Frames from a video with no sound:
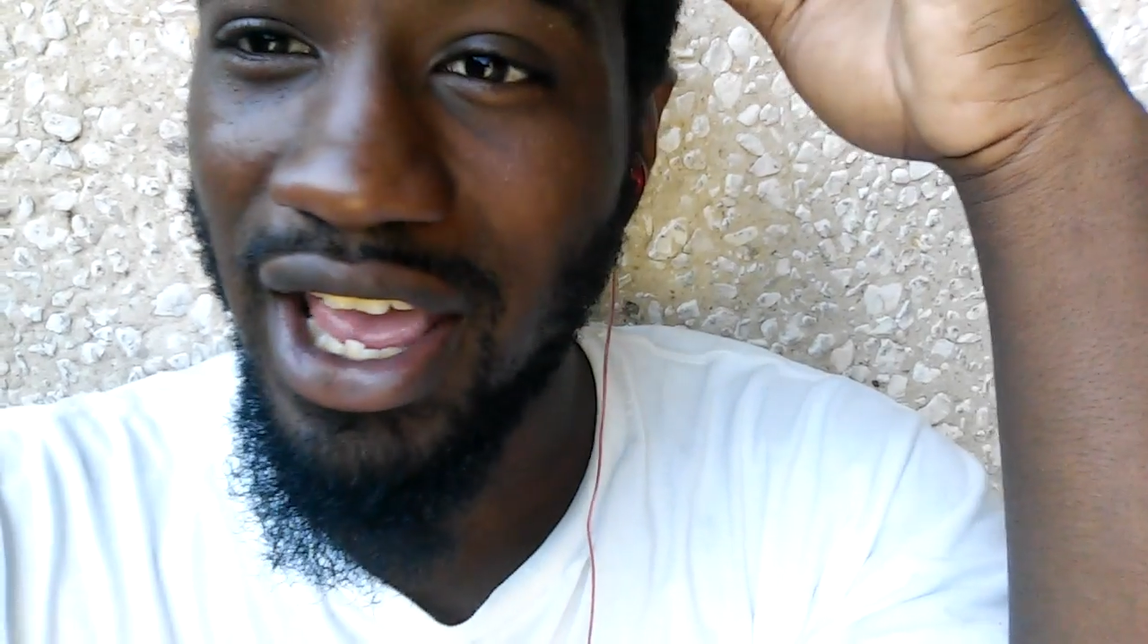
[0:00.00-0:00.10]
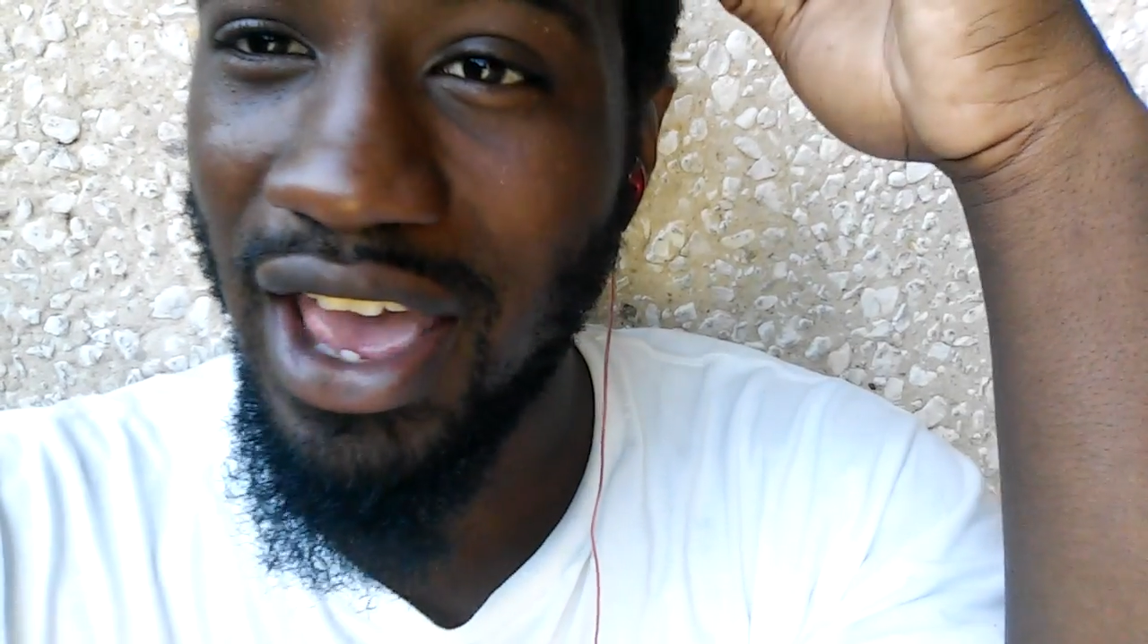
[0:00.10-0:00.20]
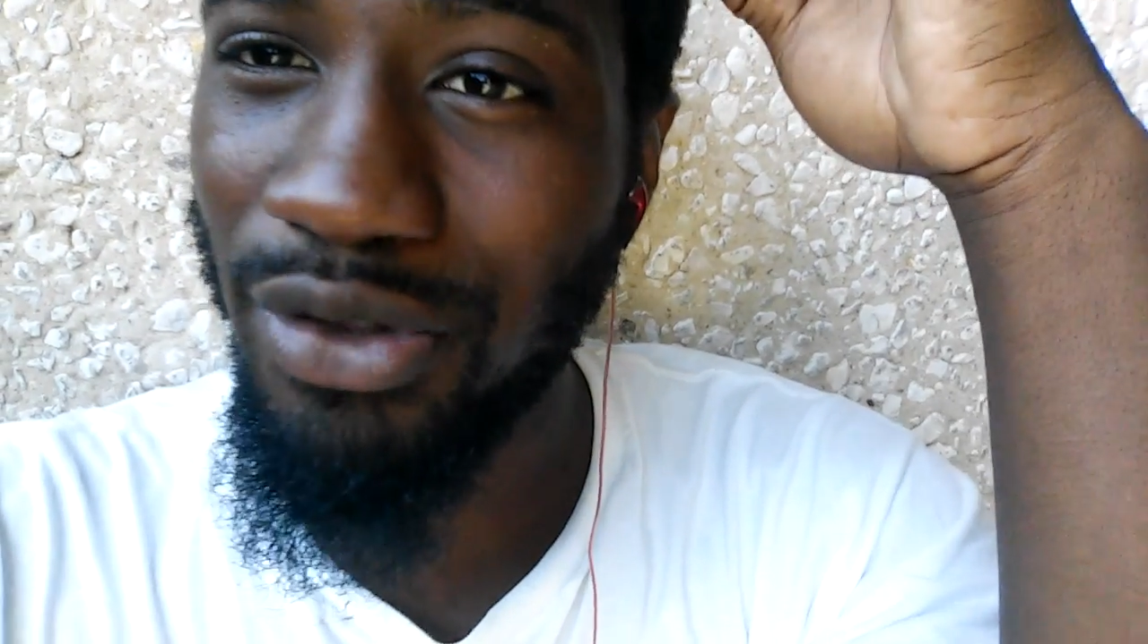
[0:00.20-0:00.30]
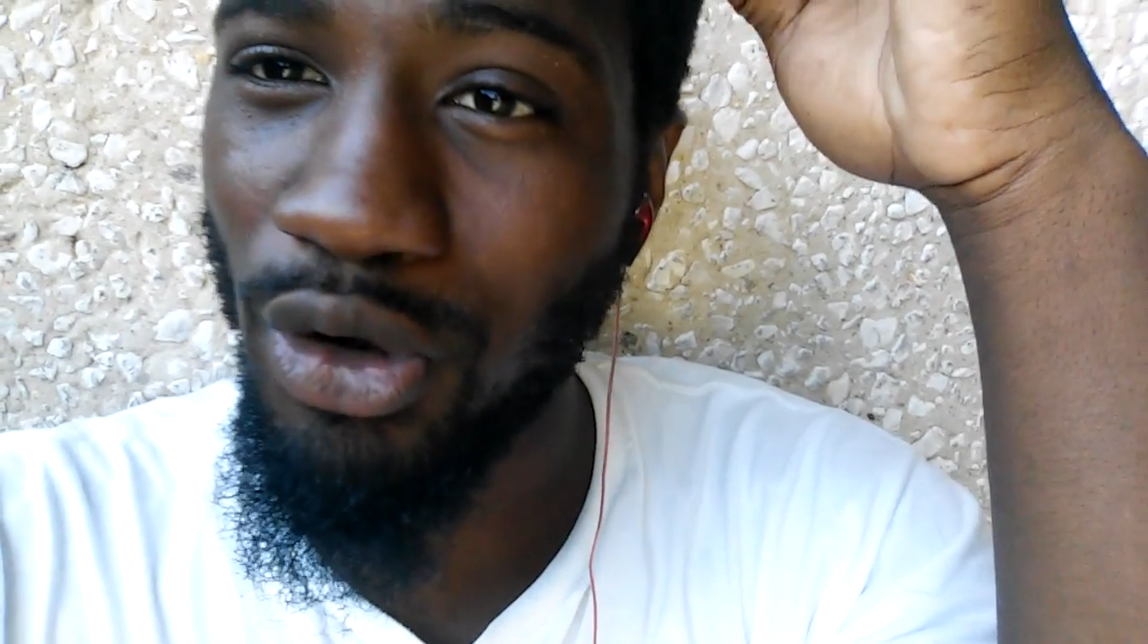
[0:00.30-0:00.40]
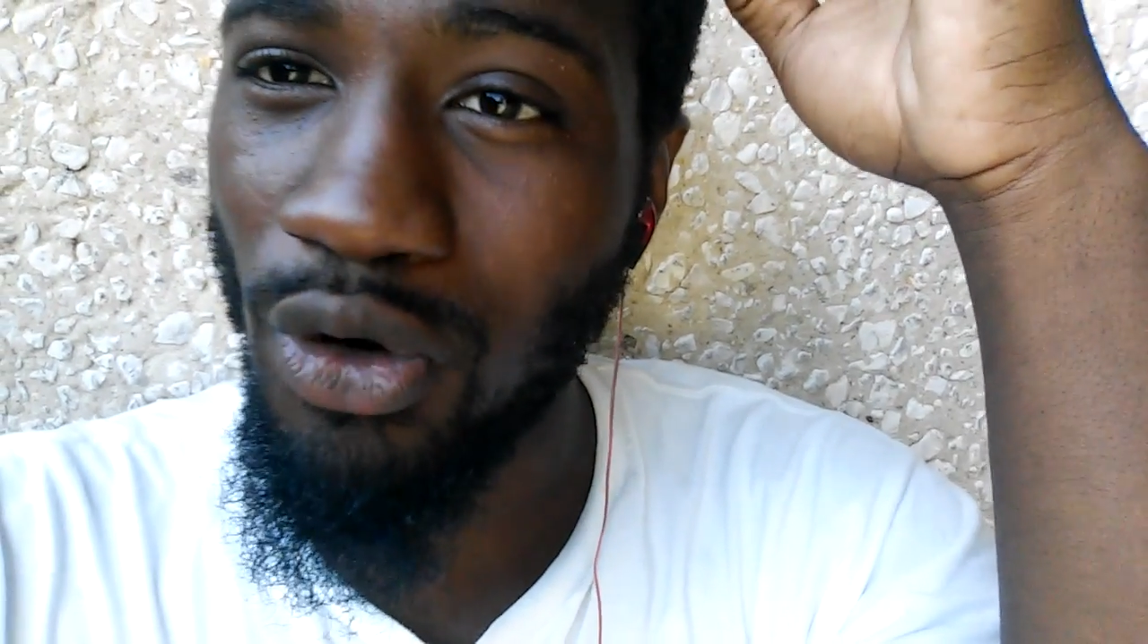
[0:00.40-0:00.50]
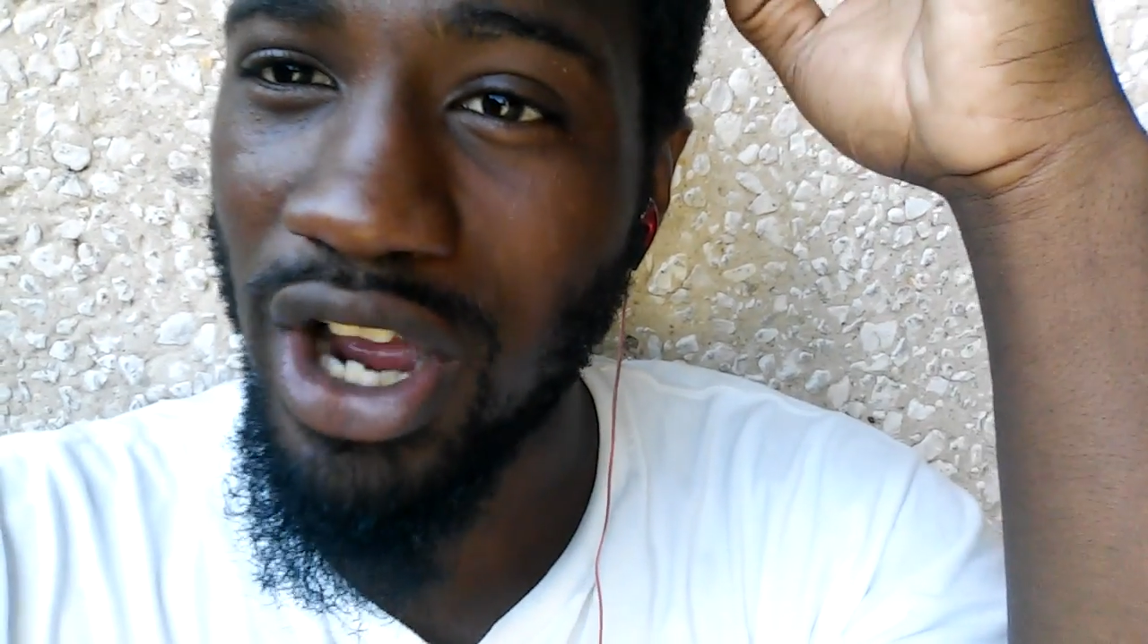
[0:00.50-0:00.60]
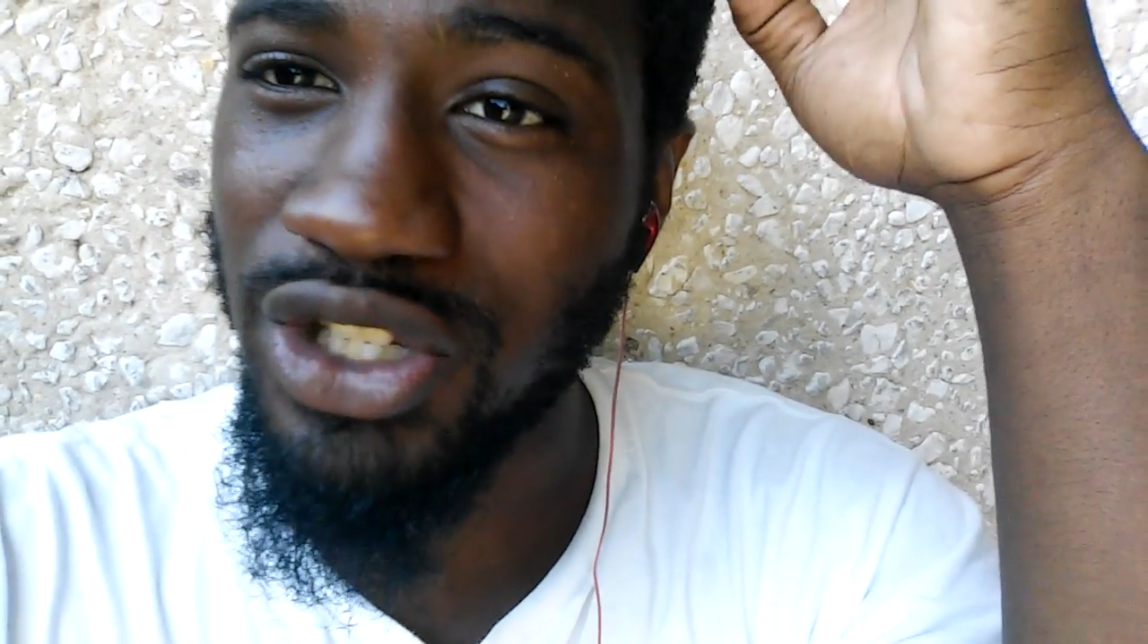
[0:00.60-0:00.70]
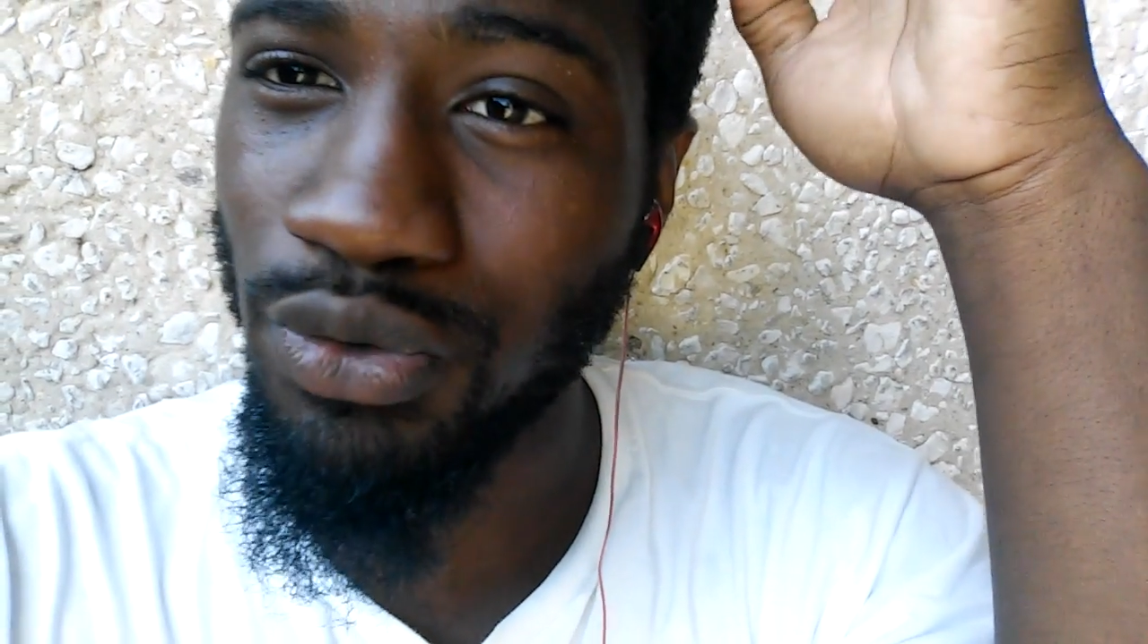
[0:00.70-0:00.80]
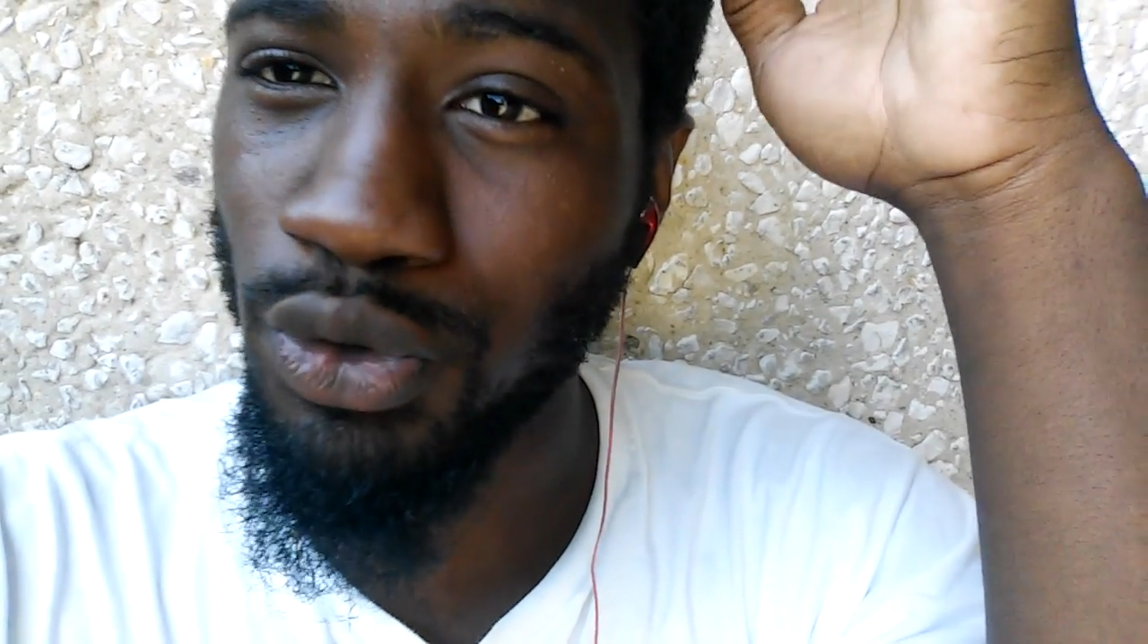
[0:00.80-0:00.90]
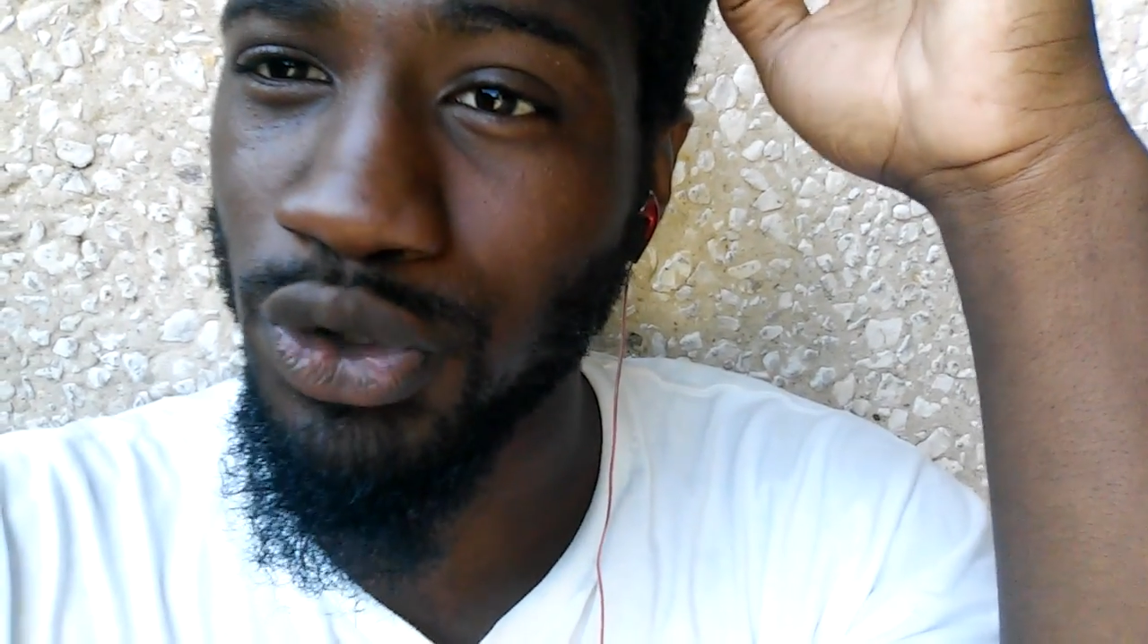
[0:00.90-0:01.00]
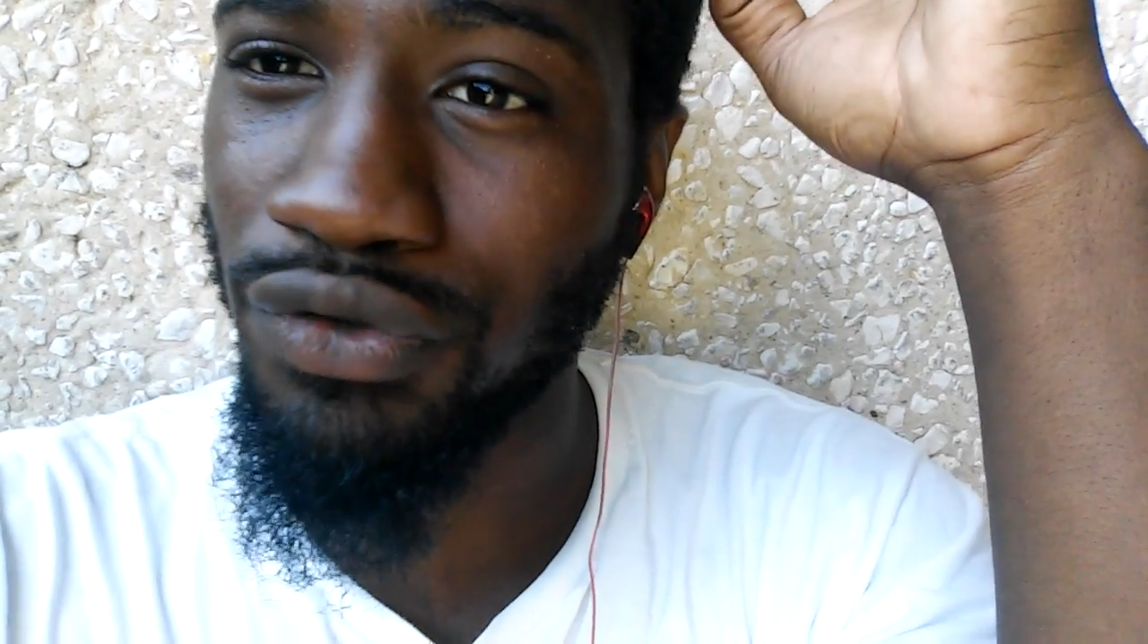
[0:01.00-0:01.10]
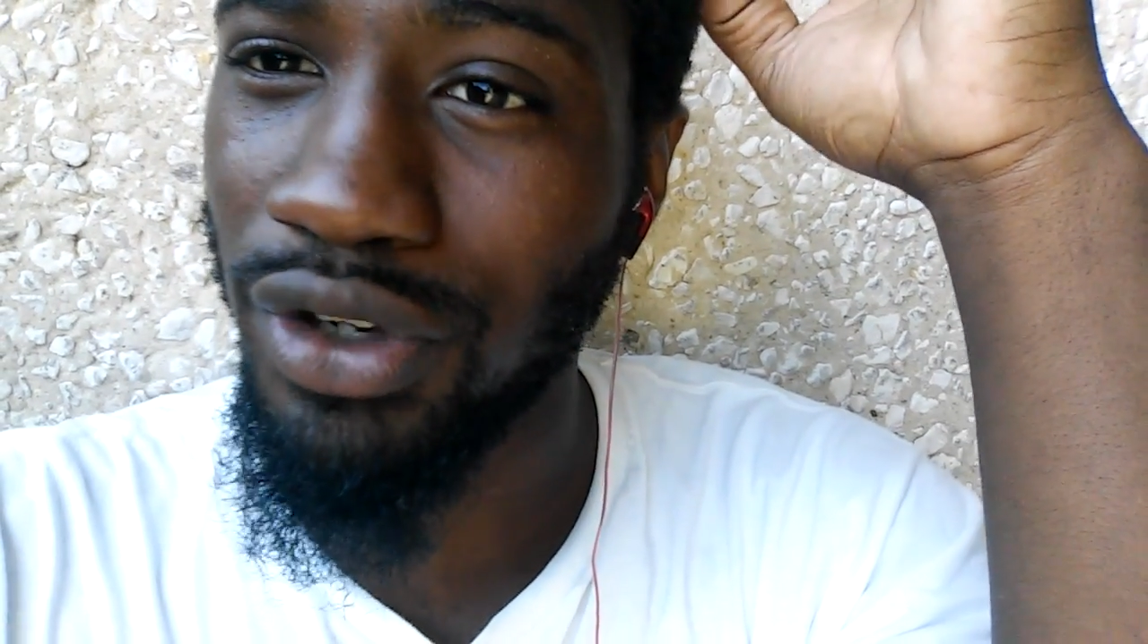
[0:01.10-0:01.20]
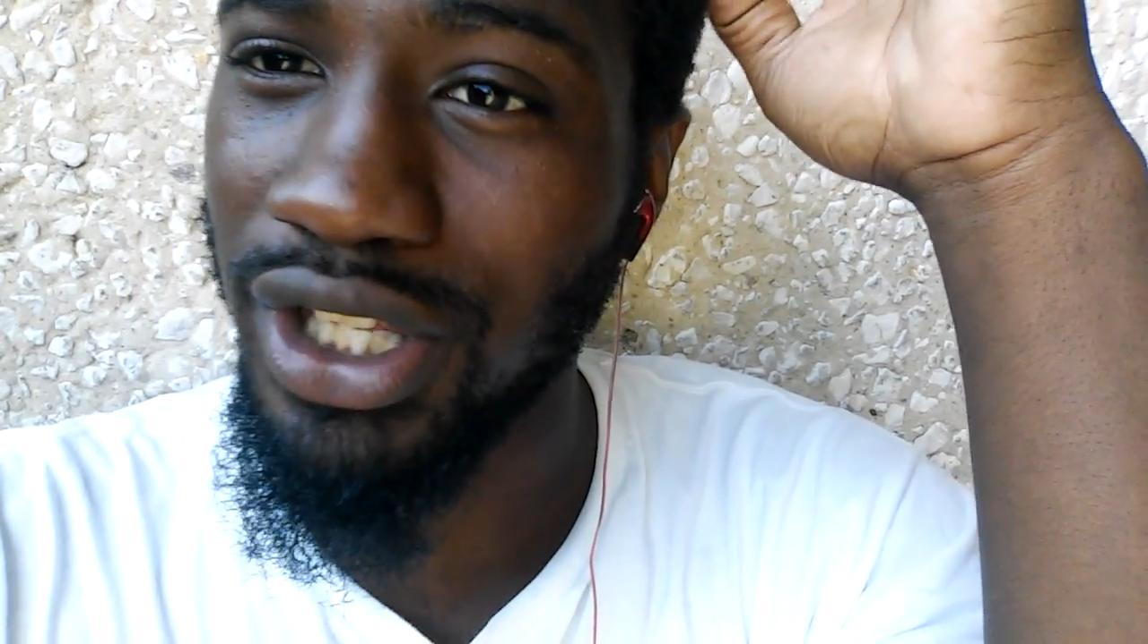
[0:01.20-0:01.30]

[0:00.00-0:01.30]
after Christ rules for